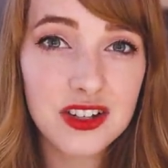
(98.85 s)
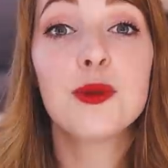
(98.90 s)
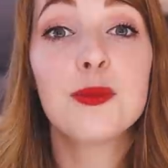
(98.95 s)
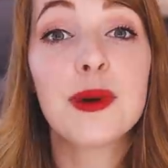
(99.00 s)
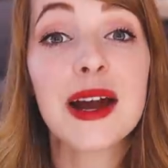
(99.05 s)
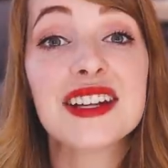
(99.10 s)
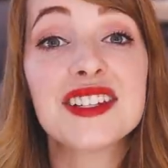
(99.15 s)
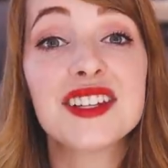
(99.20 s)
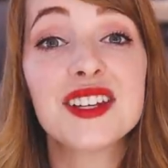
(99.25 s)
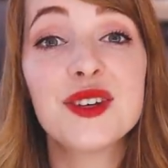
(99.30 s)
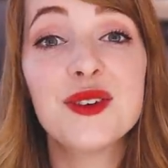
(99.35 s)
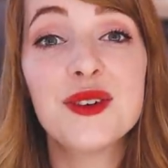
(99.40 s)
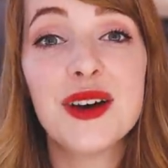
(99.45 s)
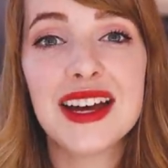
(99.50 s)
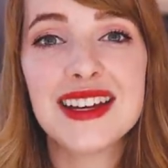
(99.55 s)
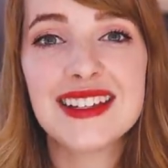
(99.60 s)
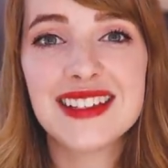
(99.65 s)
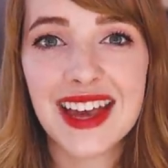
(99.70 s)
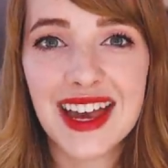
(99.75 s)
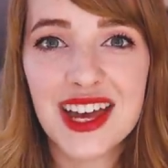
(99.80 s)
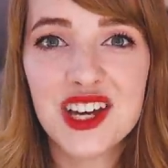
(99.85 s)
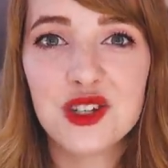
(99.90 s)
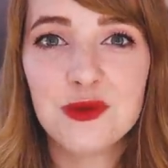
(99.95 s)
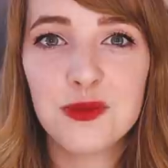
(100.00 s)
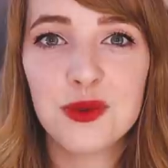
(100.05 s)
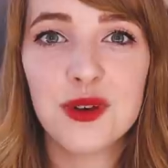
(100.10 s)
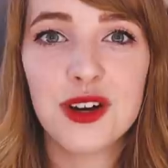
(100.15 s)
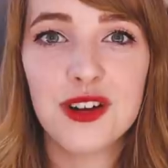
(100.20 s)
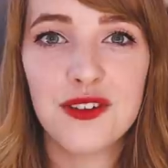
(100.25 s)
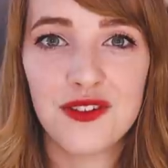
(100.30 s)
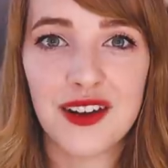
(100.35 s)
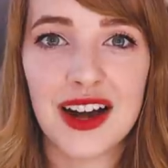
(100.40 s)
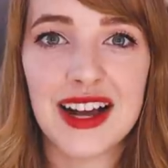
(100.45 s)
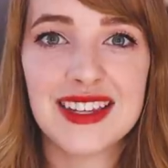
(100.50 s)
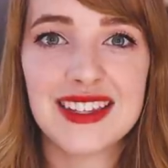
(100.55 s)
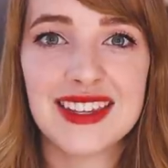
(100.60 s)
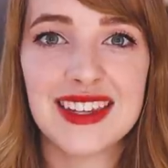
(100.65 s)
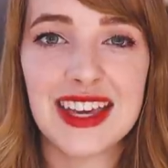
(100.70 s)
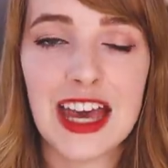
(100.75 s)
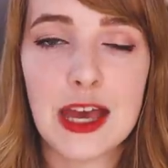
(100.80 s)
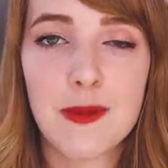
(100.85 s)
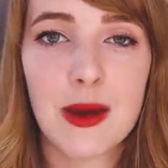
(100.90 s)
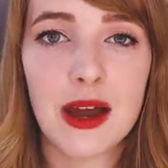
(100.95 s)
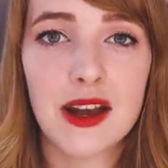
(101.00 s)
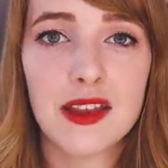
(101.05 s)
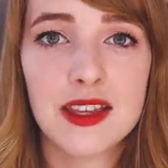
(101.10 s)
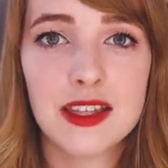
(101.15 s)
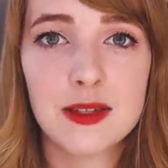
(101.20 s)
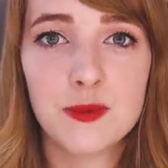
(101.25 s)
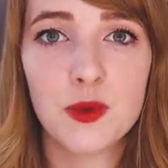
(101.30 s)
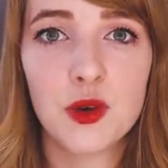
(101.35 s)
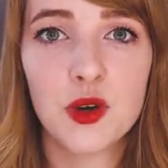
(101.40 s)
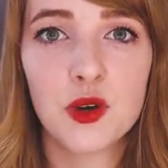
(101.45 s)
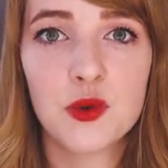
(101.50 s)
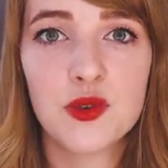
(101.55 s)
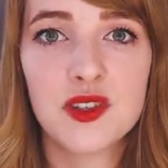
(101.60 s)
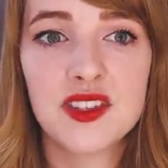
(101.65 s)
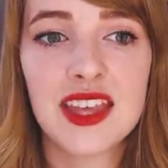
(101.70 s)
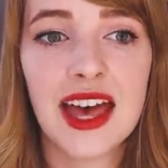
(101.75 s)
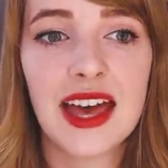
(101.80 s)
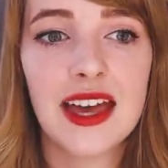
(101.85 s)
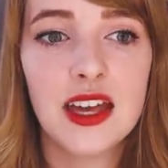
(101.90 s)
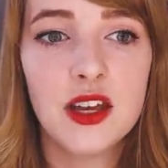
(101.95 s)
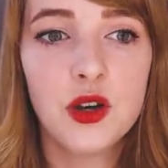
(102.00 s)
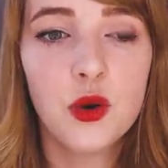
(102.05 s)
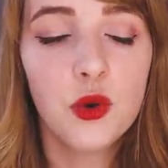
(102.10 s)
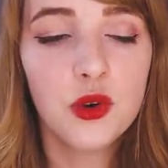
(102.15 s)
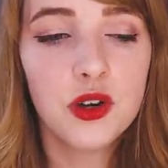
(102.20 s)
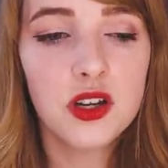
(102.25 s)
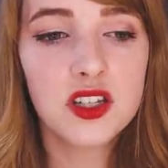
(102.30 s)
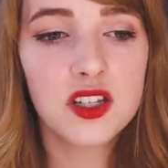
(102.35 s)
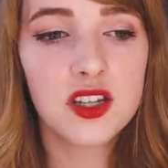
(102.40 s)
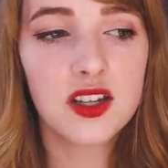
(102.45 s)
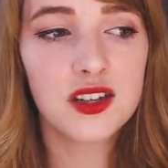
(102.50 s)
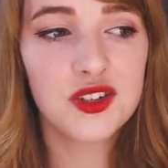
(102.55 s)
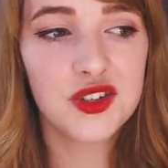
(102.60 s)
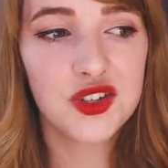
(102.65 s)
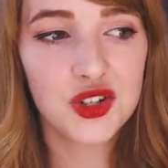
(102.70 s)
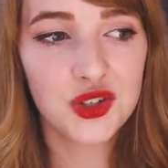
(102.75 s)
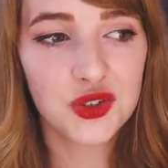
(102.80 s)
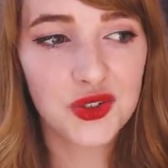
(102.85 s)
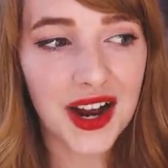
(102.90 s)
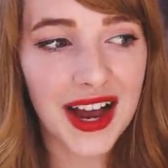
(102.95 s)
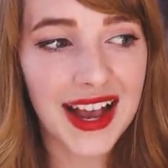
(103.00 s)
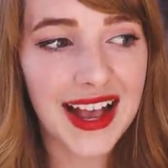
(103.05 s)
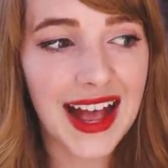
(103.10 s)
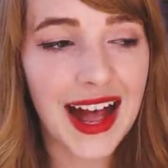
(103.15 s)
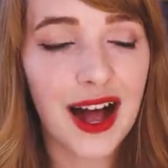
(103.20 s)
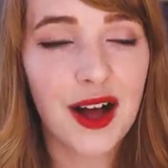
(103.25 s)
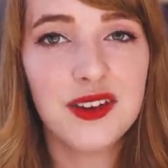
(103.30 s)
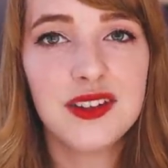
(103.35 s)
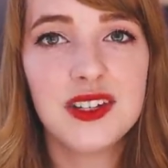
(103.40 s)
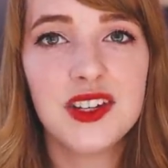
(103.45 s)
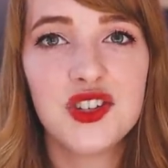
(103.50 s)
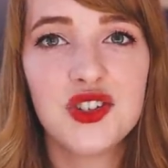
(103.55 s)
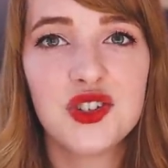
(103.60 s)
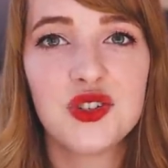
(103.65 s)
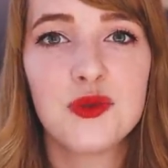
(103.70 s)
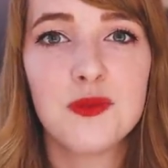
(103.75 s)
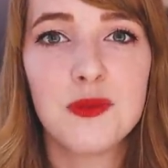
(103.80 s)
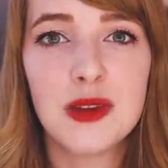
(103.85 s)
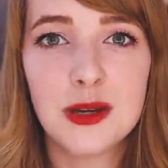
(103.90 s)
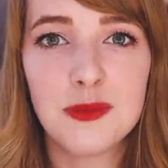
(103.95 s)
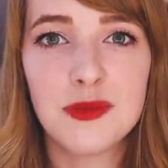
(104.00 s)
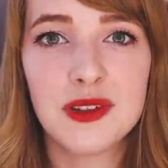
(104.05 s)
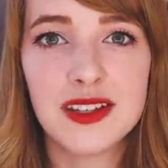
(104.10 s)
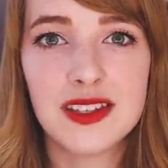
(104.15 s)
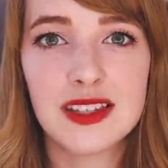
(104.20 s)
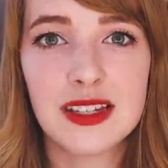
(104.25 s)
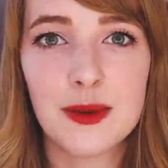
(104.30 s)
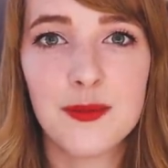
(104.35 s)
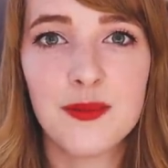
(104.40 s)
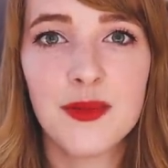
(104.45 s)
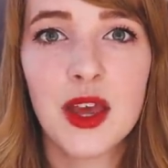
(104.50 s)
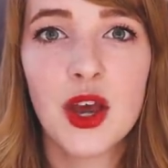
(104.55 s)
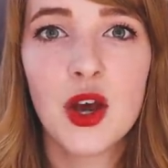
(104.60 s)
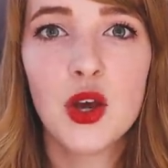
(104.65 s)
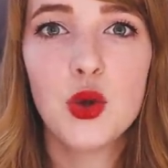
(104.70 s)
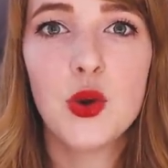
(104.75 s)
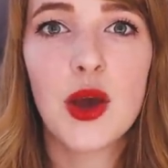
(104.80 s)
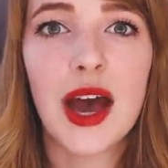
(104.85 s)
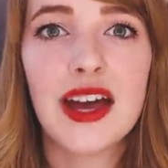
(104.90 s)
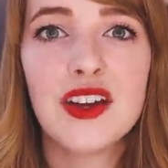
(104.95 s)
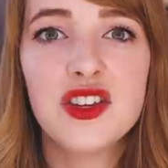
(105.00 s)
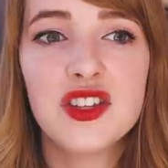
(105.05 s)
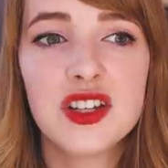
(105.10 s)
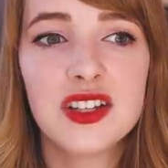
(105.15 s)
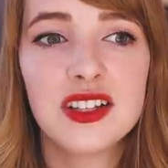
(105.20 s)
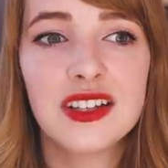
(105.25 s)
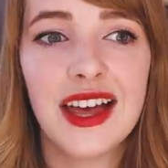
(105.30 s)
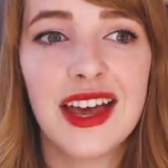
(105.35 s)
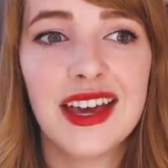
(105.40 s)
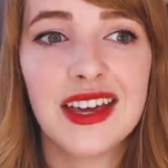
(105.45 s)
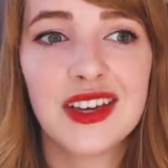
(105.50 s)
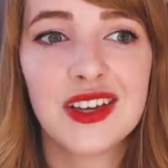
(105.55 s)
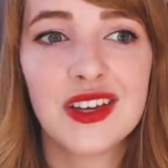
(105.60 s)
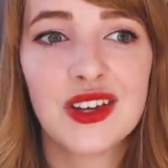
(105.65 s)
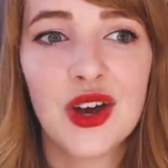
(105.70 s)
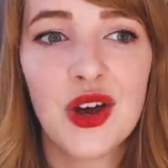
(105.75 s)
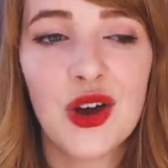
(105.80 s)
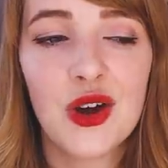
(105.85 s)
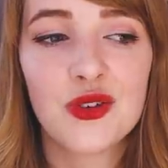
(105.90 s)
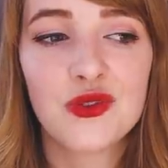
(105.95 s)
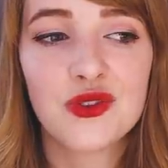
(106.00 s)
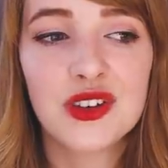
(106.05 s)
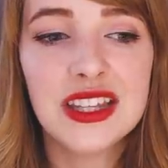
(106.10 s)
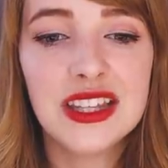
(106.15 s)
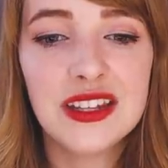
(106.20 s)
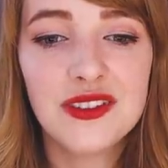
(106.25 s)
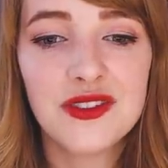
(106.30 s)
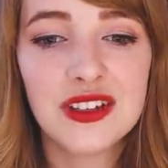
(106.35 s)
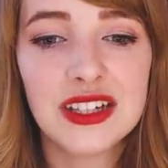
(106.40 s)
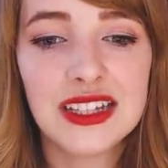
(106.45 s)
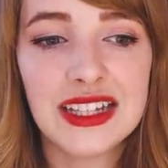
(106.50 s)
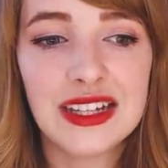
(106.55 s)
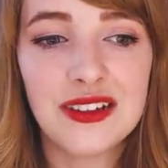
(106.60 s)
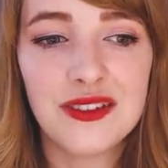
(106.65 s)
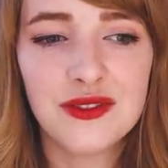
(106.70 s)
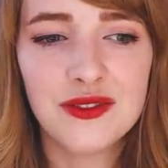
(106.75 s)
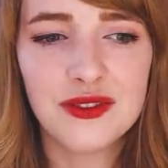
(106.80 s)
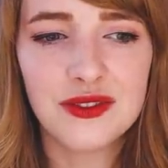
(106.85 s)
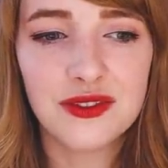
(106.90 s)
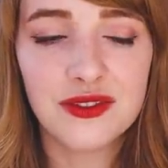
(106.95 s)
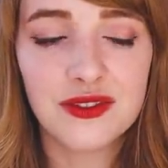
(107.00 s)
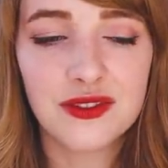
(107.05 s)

The practical and tangible advice that came out of this book was that in order to try out digital minimalism, you had to like really, really